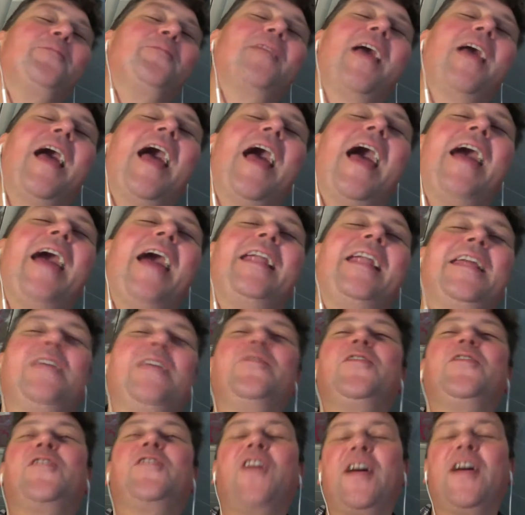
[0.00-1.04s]
And he
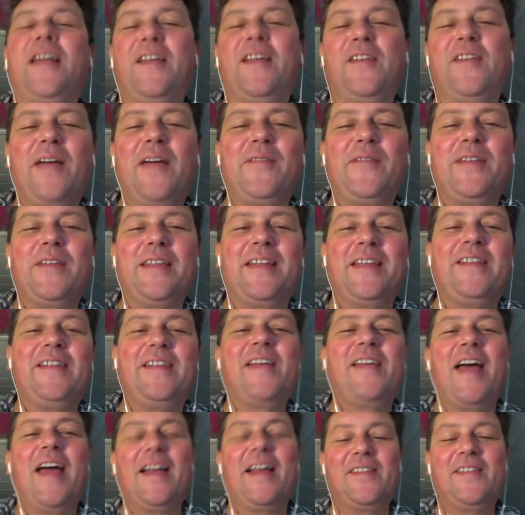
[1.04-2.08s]
was talking, he's having the
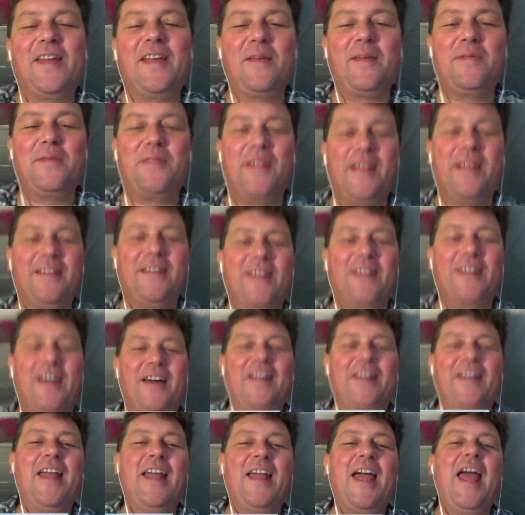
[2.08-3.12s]
exact same thing
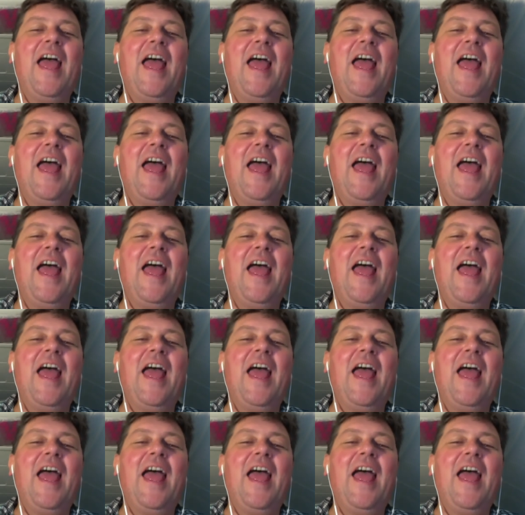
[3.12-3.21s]
done.